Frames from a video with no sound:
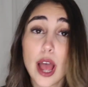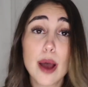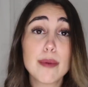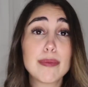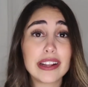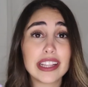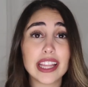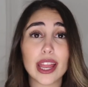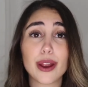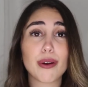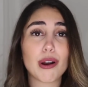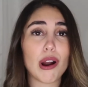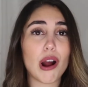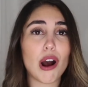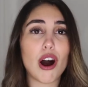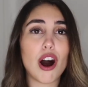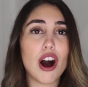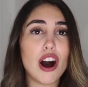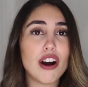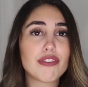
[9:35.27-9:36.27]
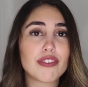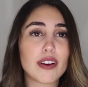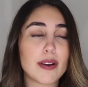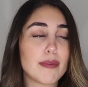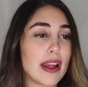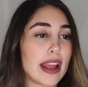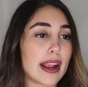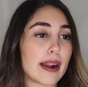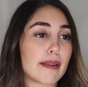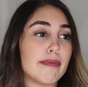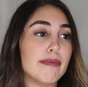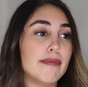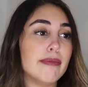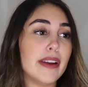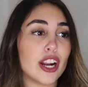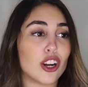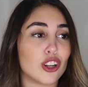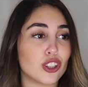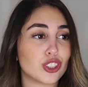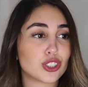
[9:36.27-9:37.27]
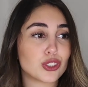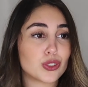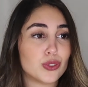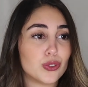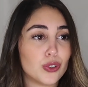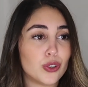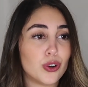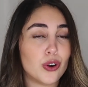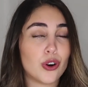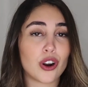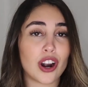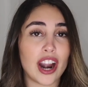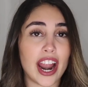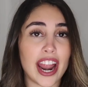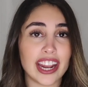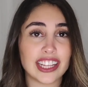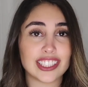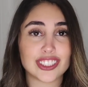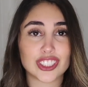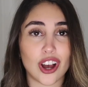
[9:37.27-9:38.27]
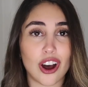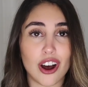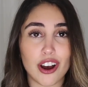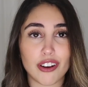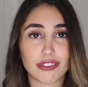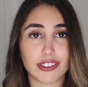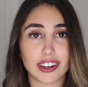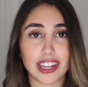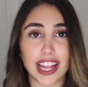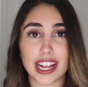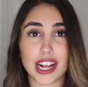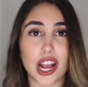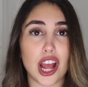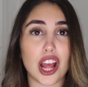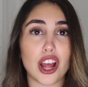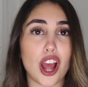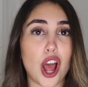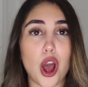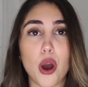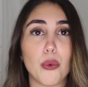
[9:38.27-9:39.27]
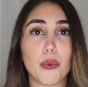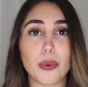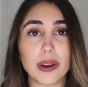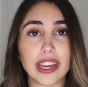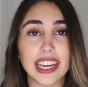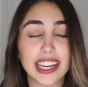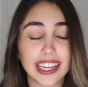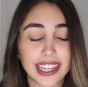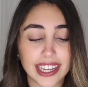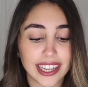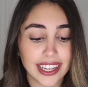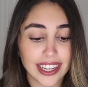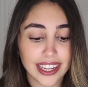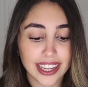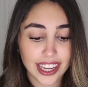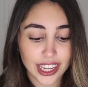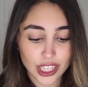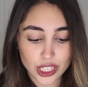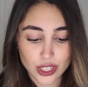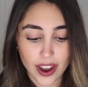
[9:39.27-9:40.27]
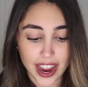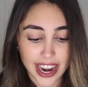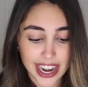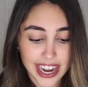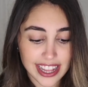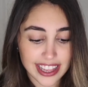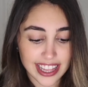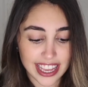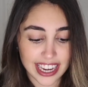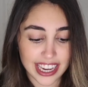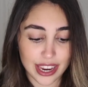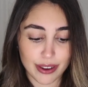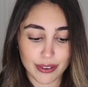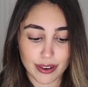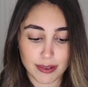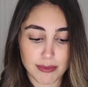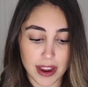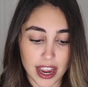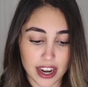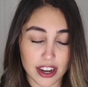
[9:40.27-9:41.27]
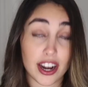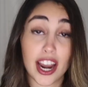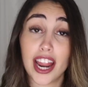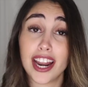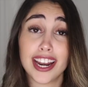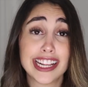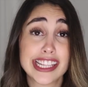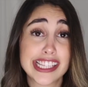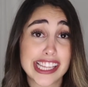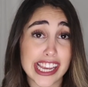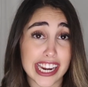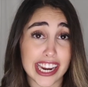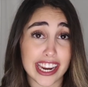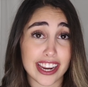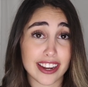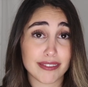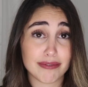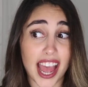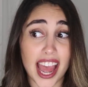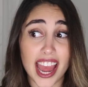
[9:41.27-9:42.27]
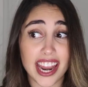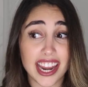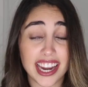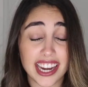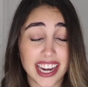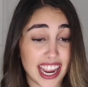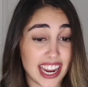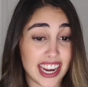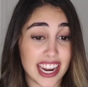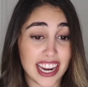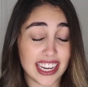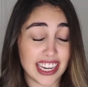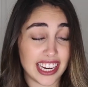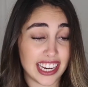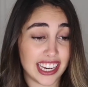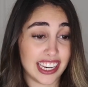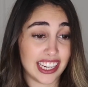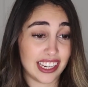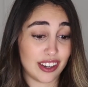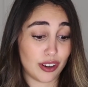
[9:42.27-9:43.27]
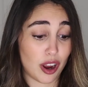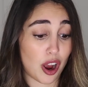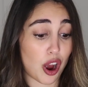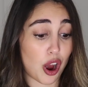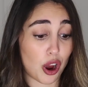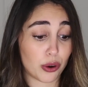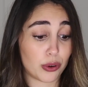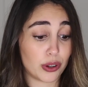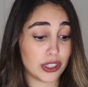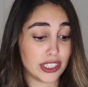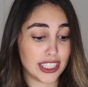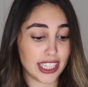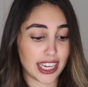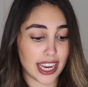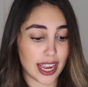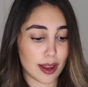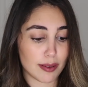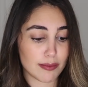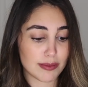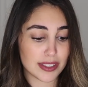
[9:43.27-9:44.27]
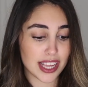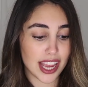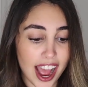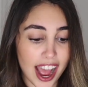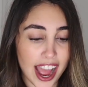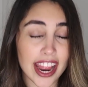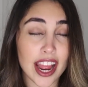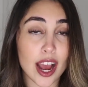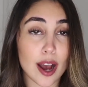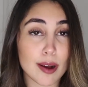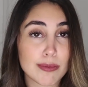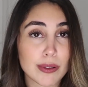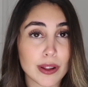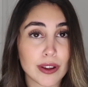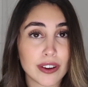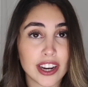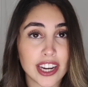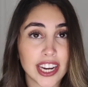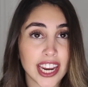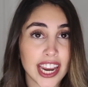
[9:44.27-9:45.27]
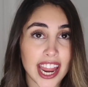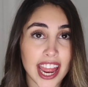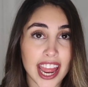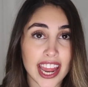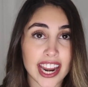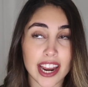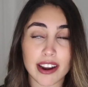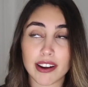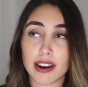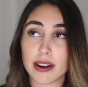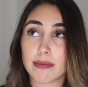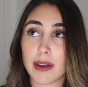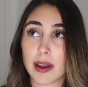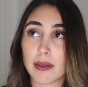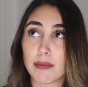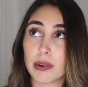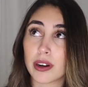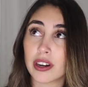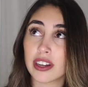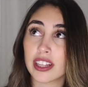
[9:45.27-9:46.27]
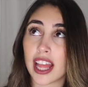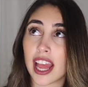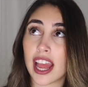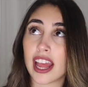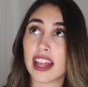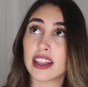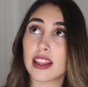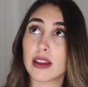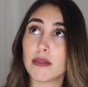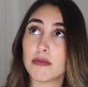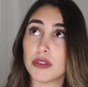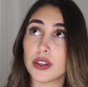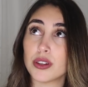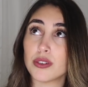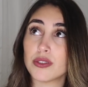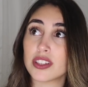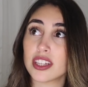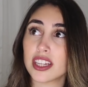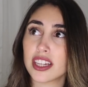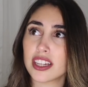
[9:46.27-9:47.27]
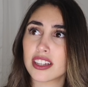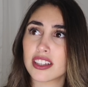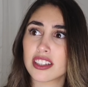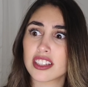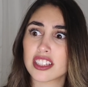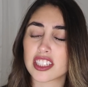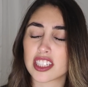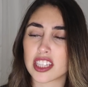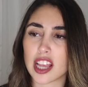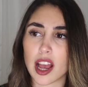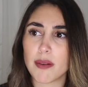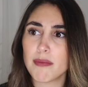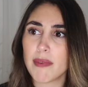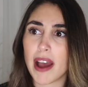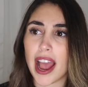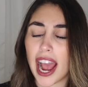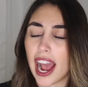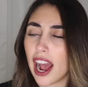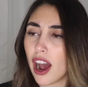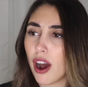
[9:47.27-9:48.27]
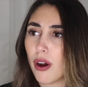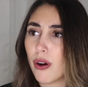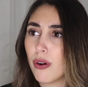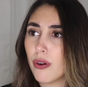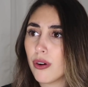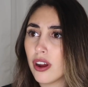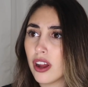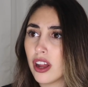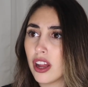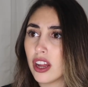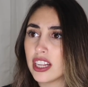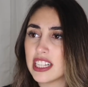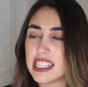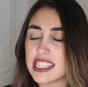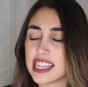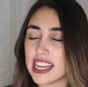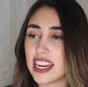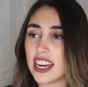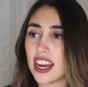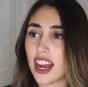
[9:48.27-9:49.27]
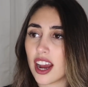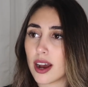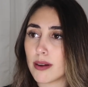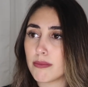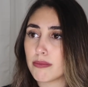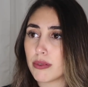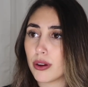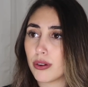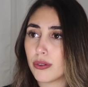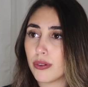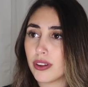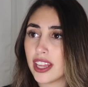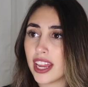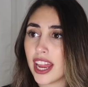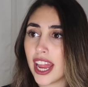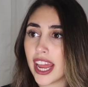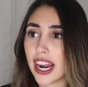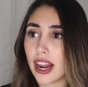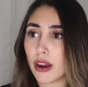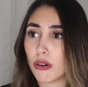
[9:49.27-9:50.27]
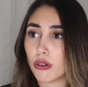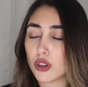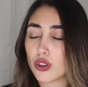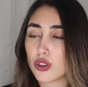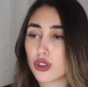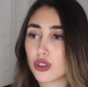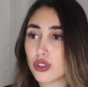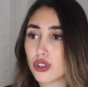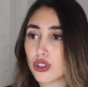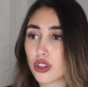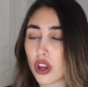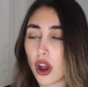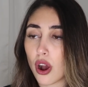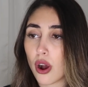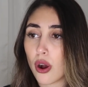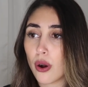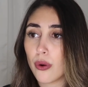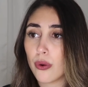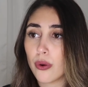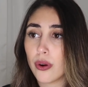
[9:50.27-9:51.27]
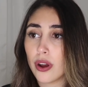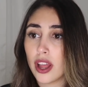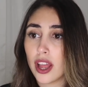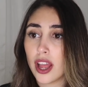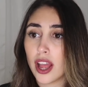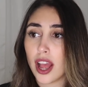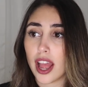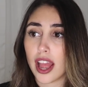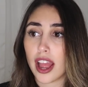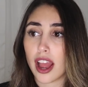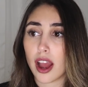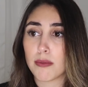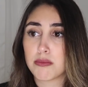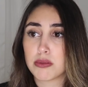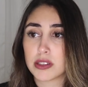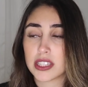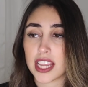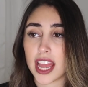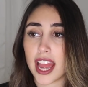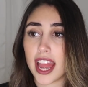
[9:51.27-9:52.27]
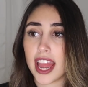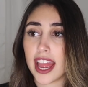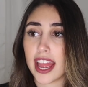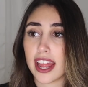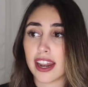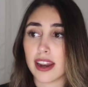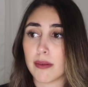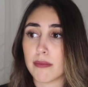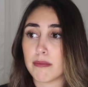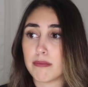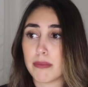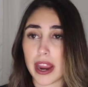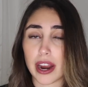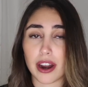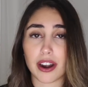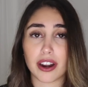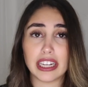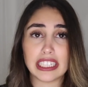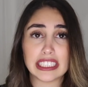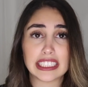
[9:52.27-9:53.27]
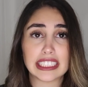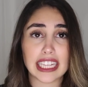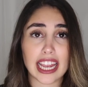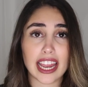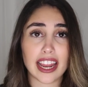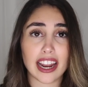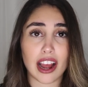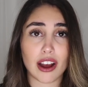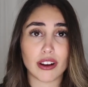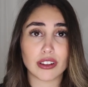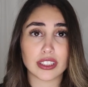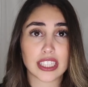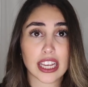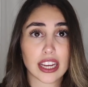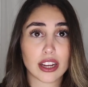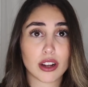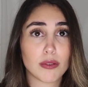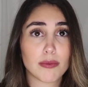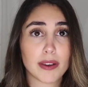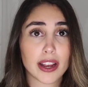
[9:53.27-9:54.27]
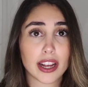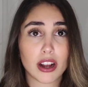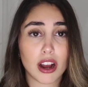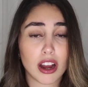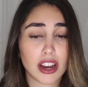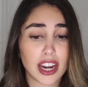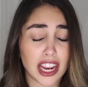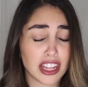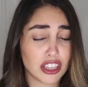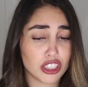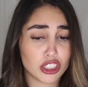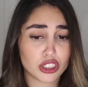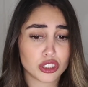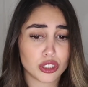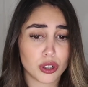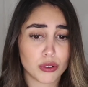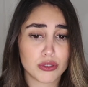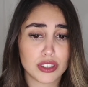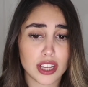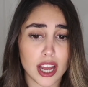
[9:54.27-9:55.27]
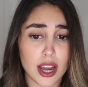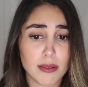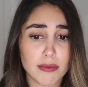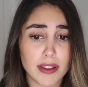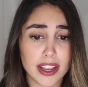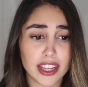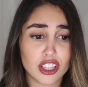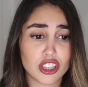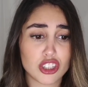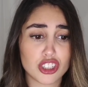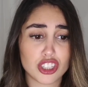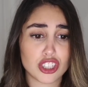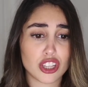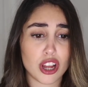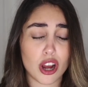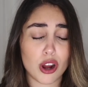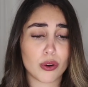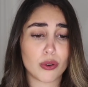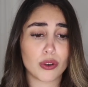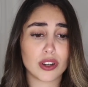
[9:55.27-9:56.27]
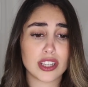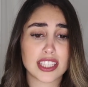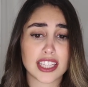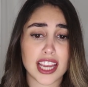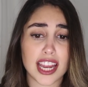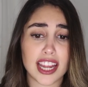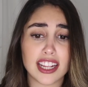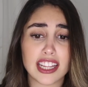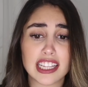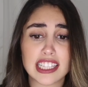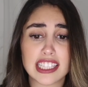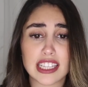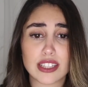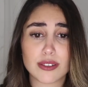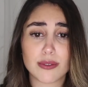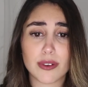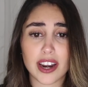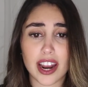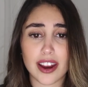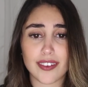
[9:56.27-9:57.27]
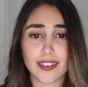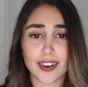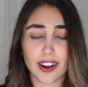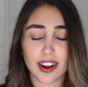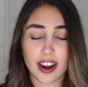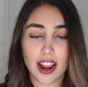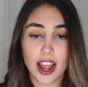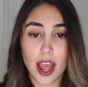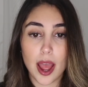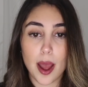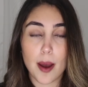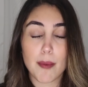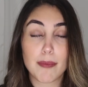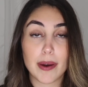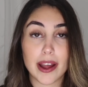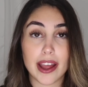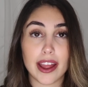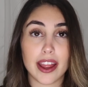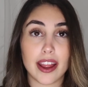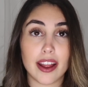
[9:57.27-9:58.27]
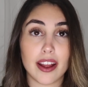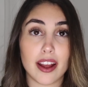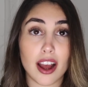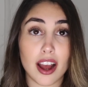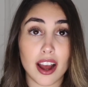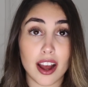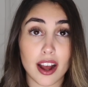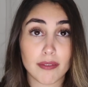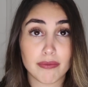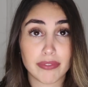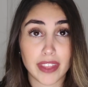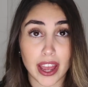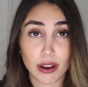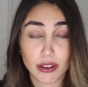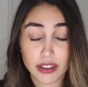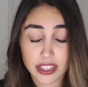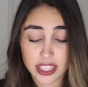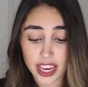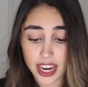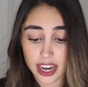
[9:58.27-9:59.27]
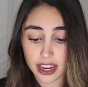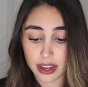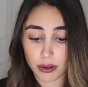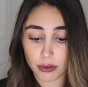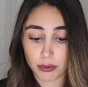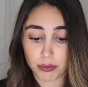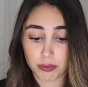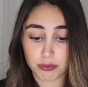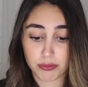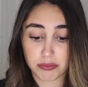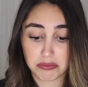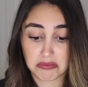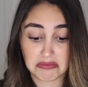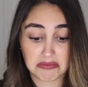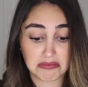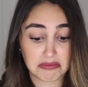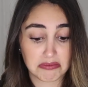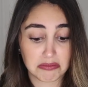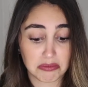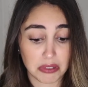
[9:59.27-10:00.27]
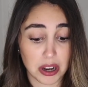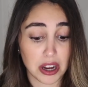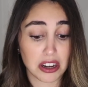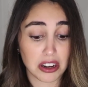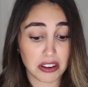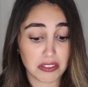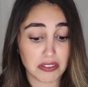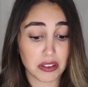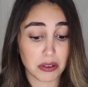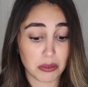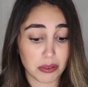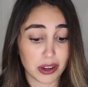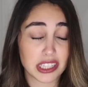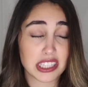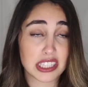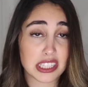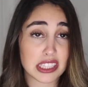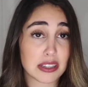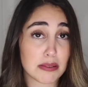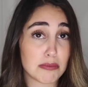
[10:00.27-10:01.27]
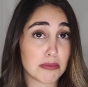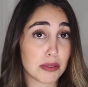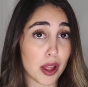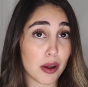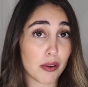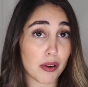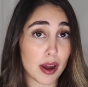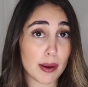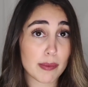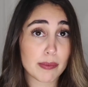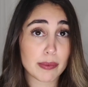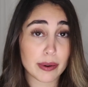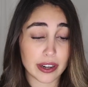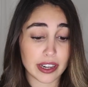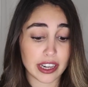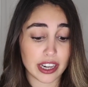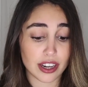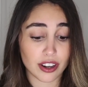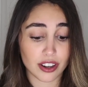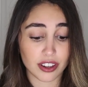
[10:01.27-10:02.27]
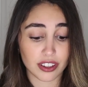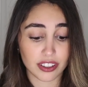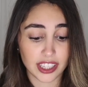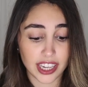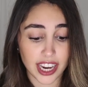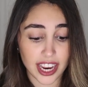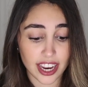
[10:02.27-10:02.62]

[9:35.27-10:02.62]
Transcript: But they were all from like middle school or I saw for like a week. So I didn't think it would matter, and it didn't. I didn't get any awkward DMs. I uploaded it and I remember that the music somehow didn't upload with it and I was so upset and embarrassed, and I was like, oh my god, I look so dumb, like there's just awkward silences, whatever. But that was like one of the ones to blow up pretty early.